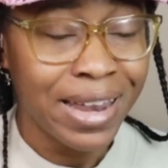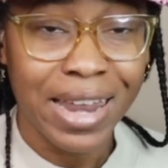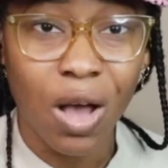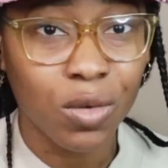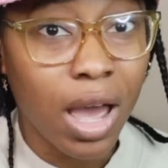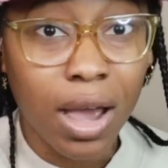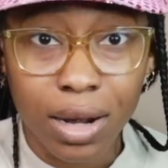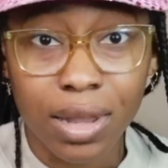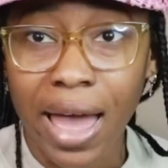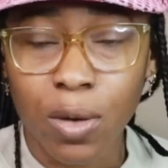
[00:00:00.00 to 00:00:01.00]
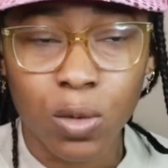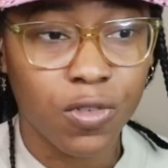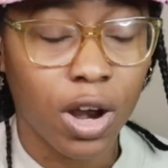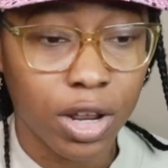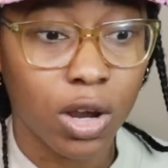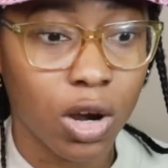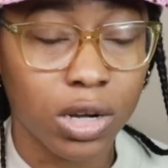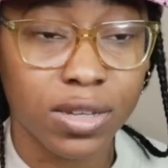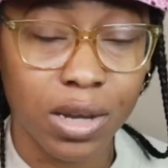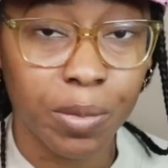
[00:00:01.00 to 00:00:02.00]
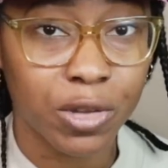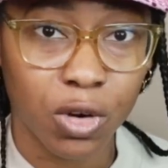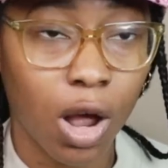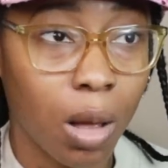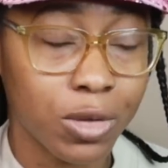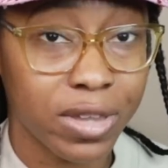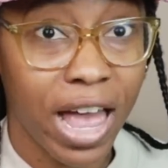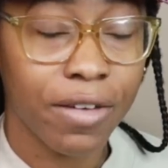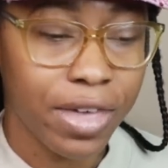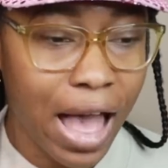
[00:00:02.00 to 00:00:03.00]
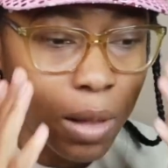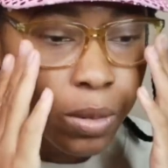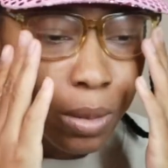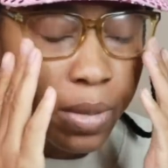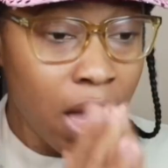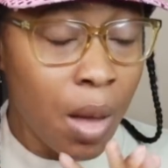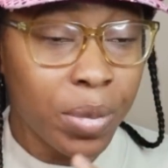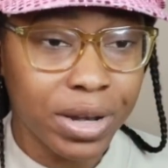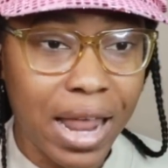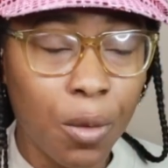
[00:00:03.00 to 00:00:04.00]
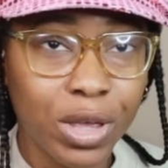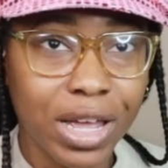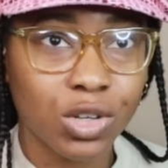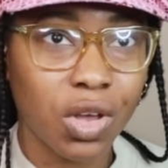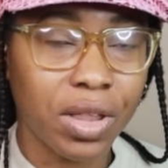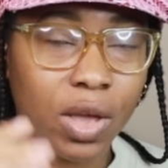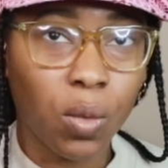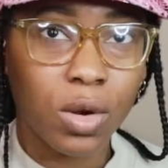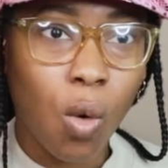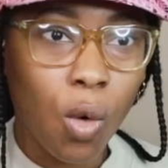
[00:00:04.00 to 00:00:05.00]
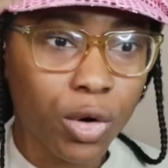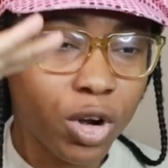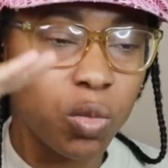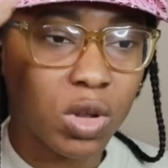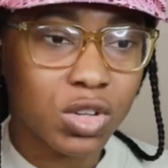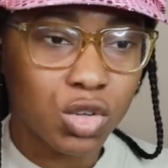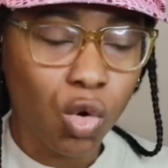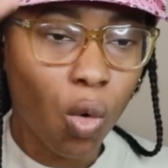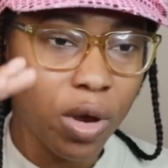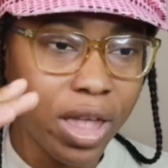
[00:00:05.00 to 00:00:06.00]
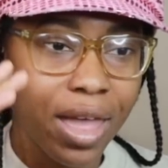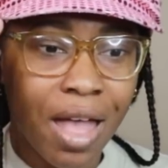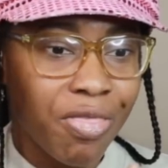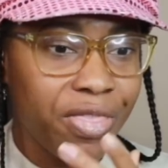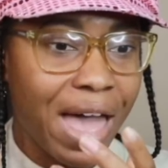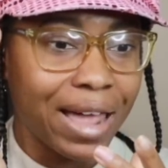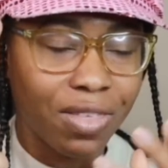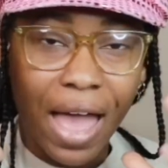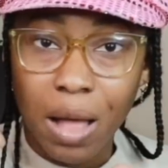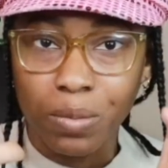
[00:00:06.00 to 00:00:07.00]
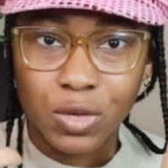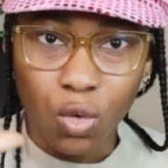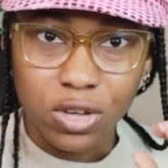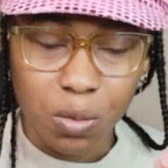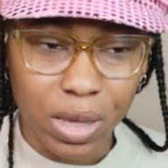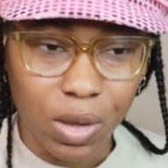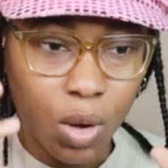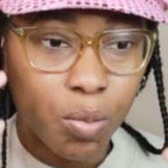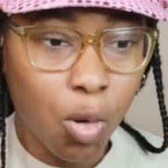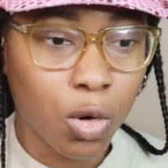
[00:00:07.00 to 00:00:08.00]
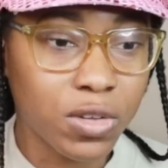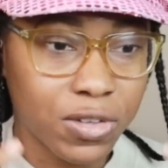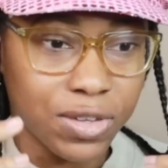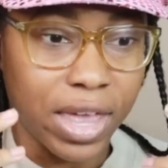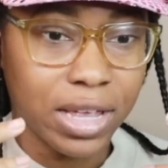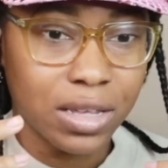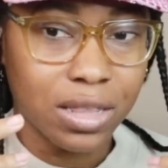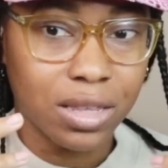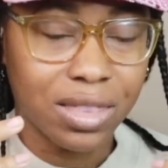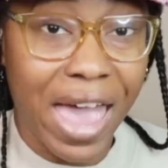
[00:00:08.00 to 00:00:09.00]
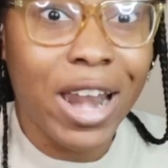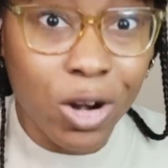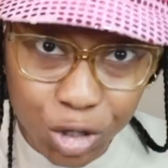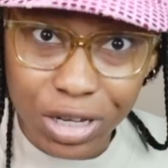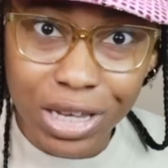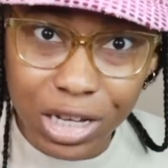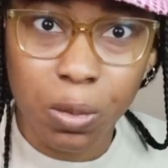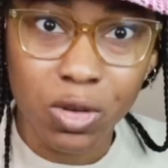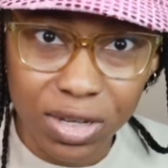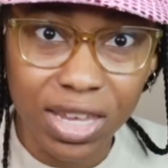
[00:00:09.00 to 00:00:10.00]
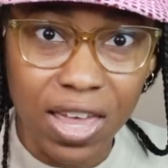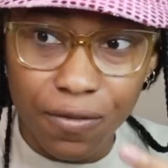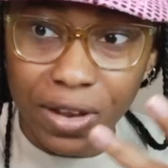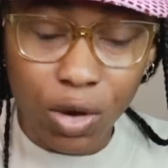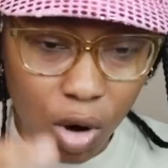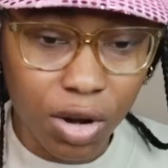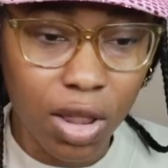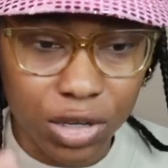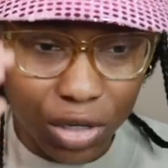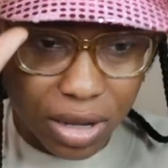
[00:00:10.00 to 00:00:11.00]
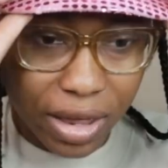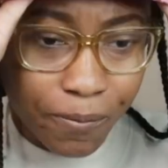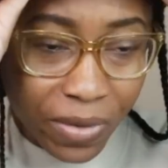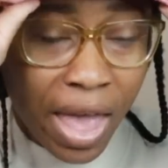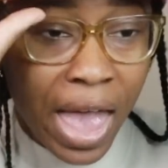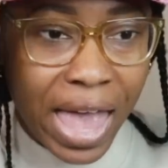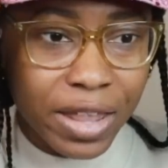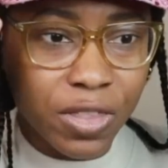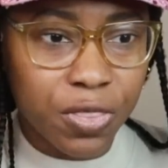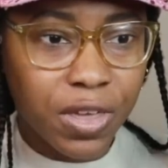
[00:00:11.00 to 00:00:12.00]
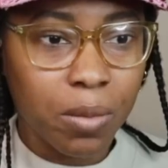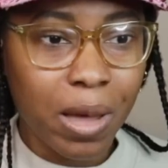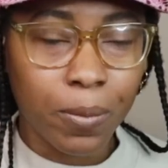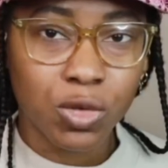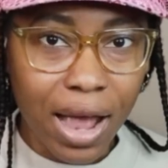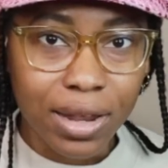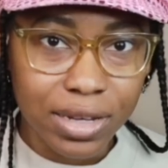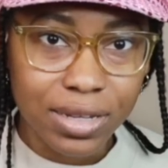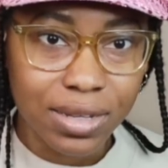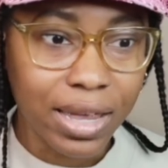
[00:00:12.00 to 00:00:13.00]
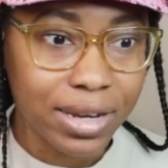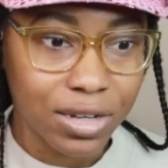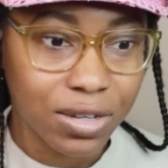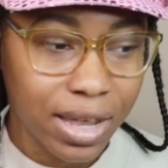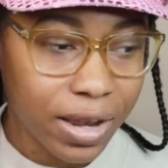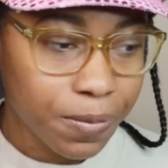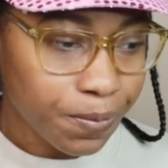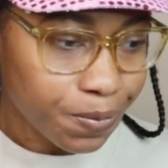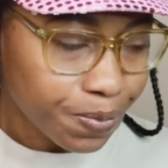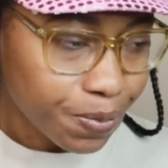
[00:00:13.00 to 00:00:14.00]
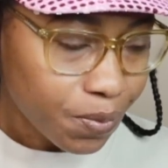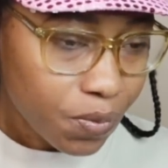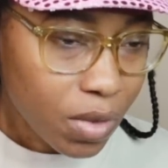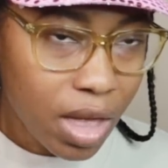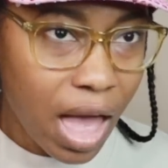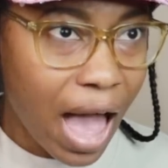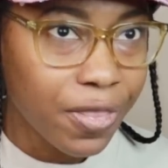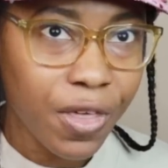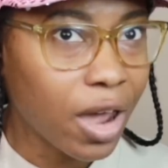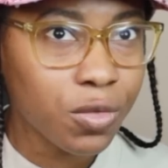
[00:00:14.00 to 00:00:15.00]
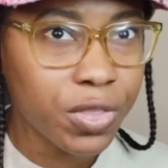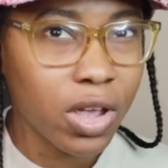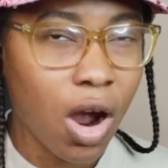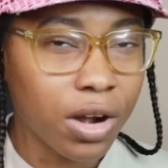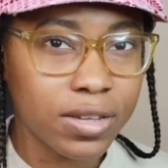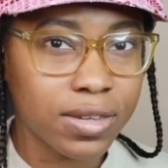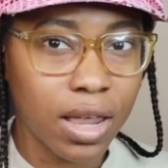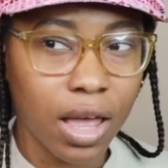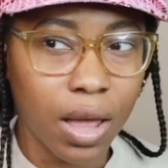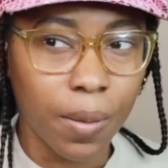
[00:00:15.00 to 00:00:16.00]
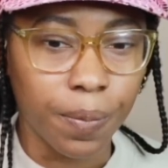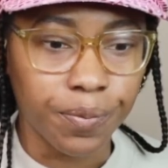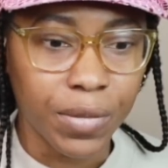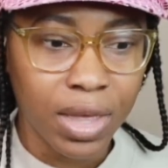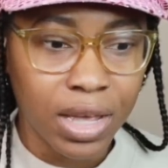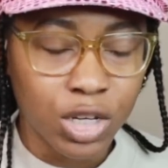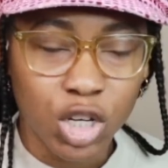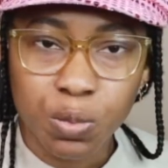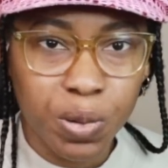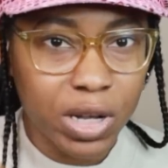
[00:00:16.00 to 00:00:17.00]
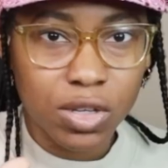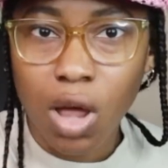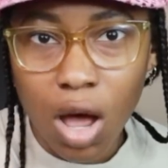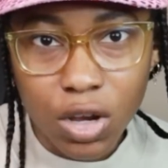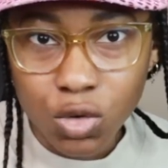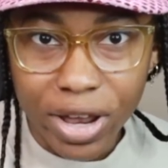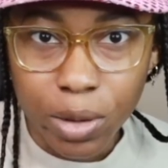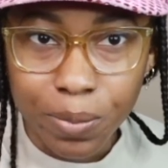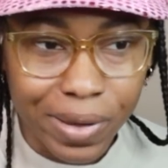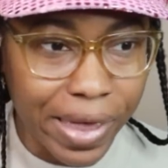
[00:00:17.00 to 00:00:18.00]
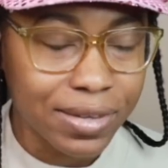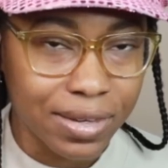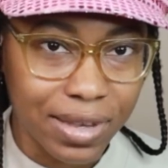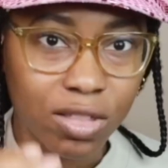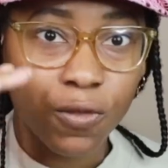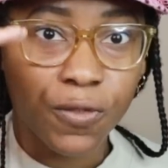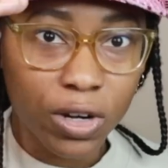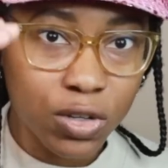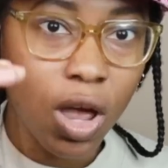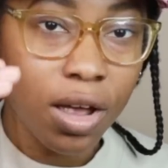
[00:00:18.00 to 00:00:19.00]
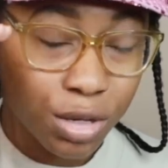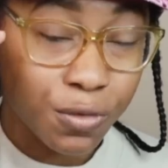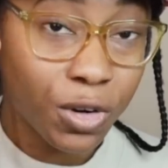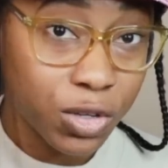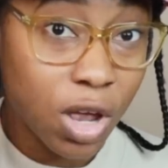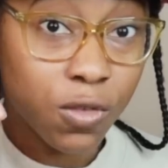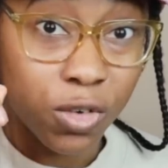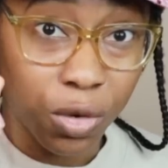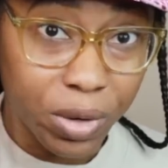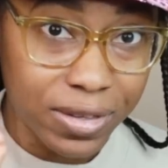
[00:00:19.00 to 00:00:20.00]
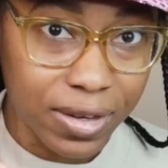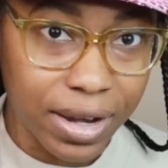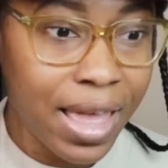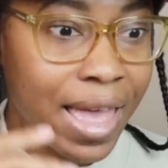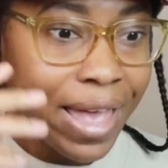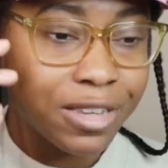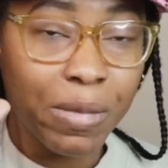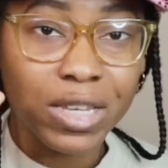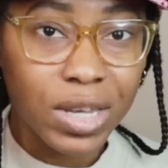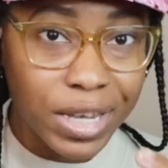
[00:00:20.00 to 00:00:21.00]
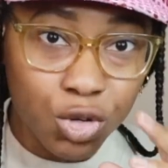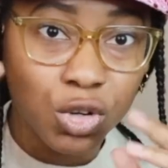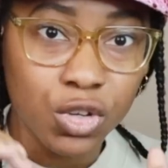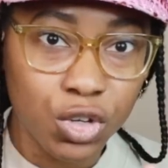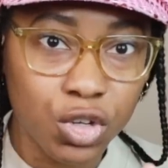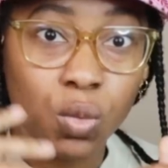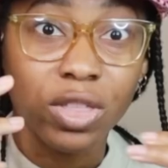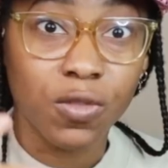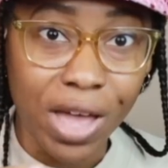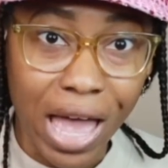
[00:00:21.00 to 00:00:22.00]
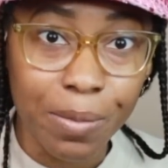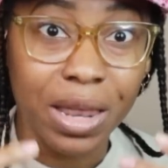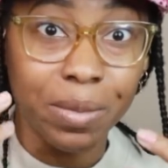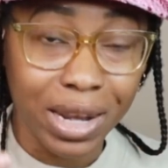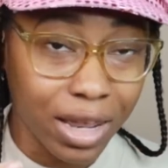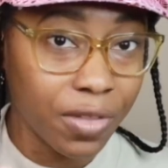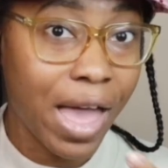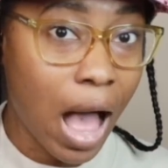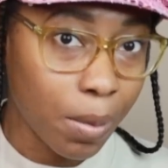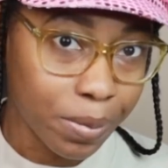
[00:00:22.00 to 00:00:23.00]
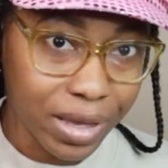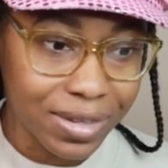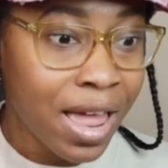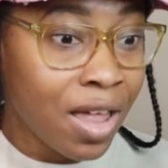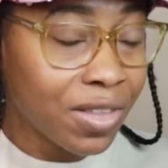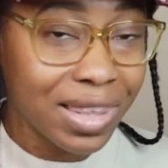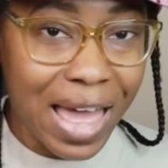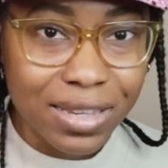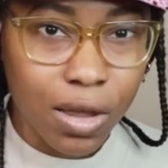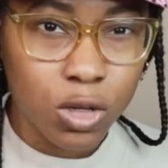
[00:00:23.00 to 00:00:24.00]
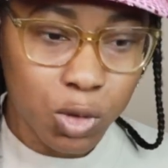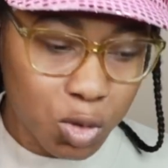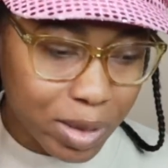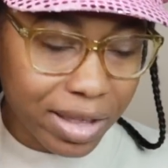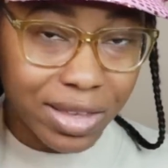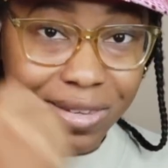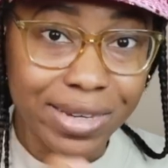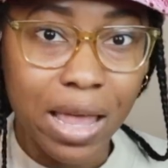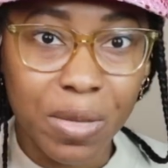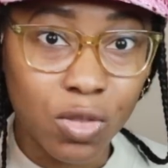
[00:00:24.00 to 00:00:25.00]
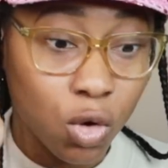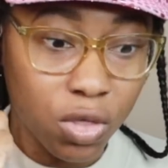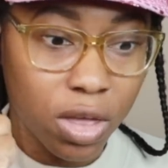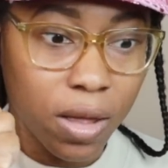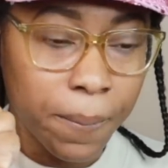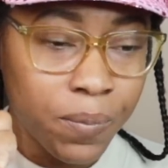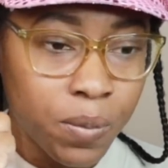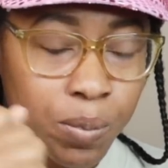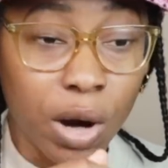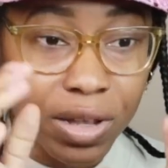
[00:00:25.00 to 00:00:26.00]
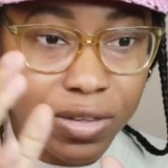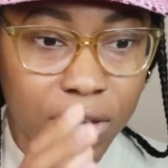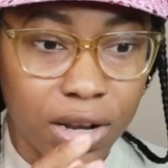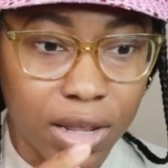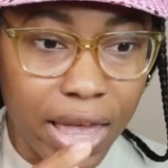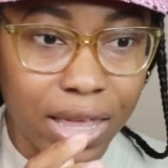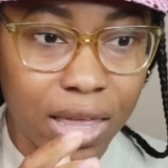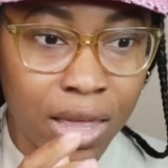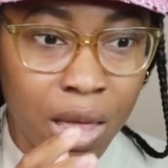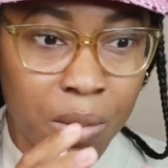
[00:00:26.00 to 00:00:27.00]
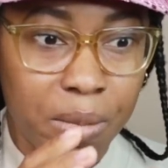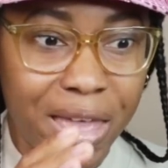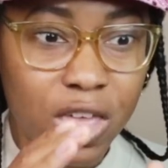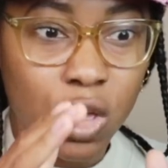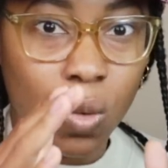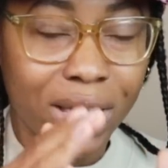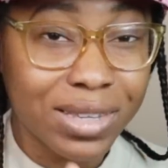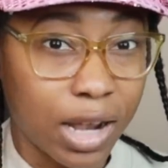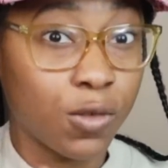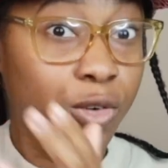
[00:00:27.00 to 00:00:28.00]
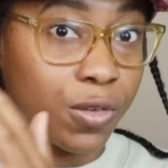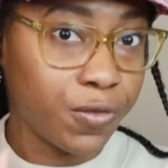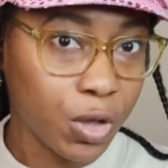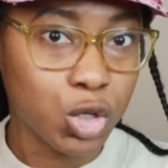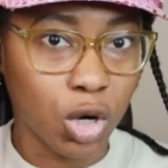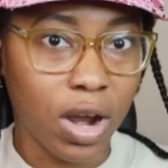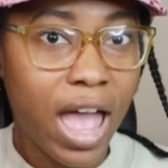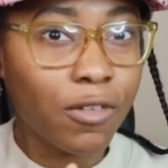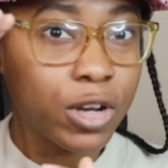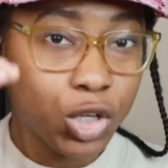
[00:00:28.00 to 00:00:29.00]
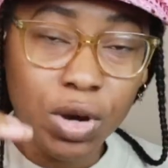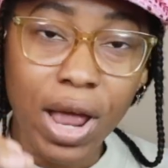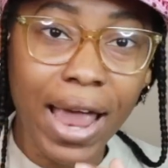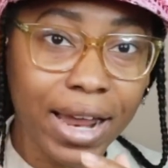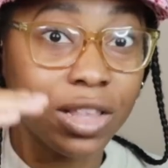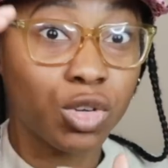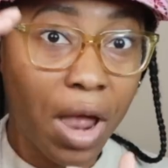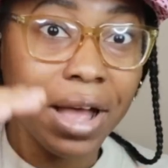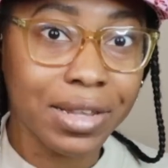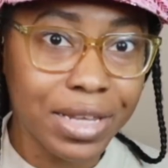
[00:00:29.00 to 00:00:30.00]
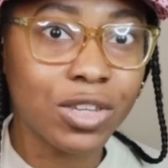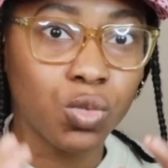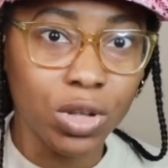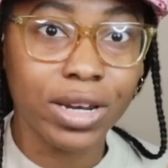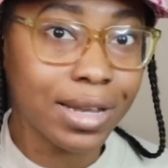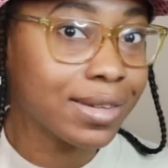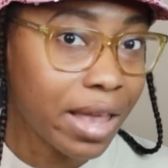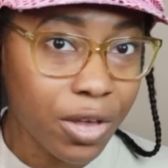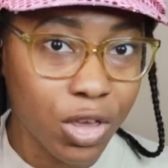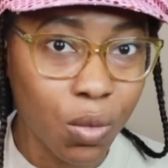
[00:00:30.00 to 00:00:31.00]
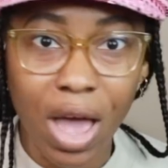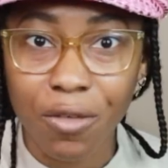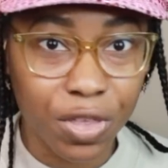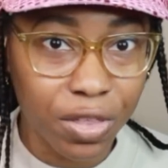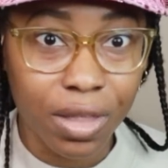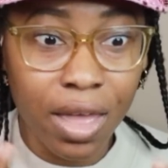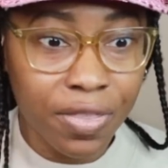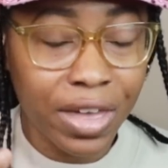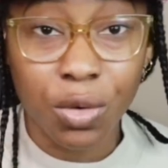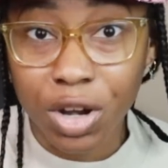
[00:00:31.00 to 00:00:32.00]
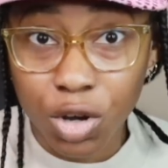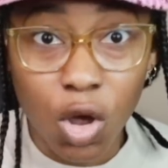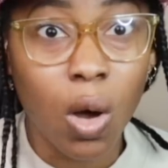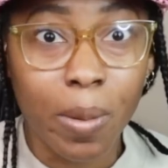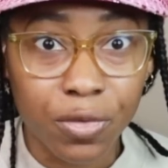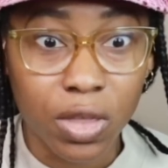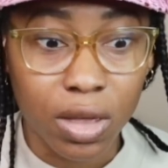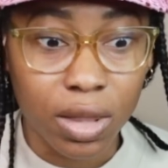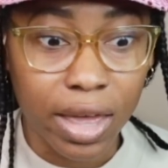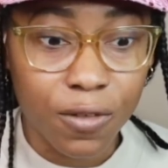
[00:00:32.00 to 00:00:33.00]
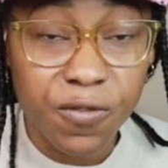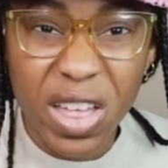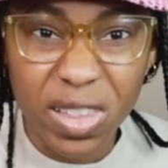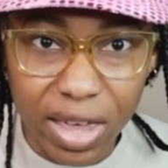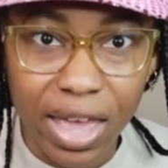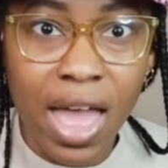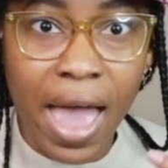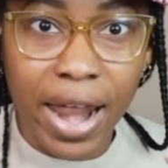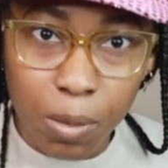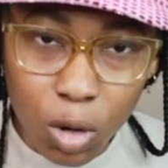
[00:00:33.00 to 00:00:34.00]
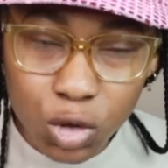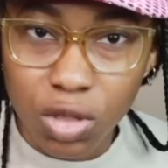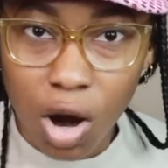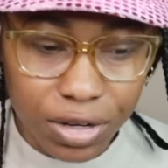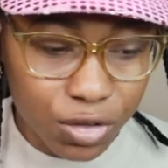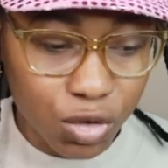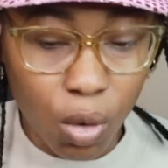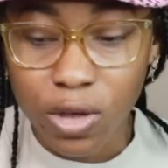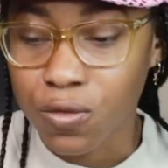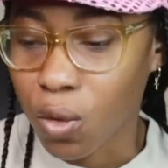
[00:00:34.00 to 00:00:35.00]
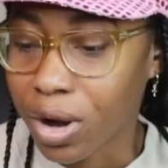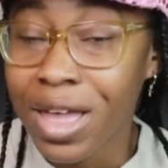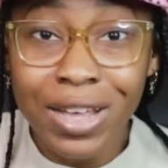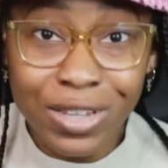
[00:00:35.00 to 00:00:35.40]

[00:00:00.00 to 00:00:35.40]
Now, not gonna lie, we've already heard snippets for almost half the album, but now we get to know like what order and what story that the album is going to be. What Portals is like the energy it's supposed to give, like chronologically. And the thing about track lists, like I just said, I don't think artists um just put songs random places. Like the first song is the first song for a reason. It's meant to introduce you to what the vibe and meaning of the album is. The last song is supposed to be like the statement or the part that's gonna like make you excited for the future. Every track in the track list really does tell you everything that you need to know about the like feeling and emotion the artist is going for.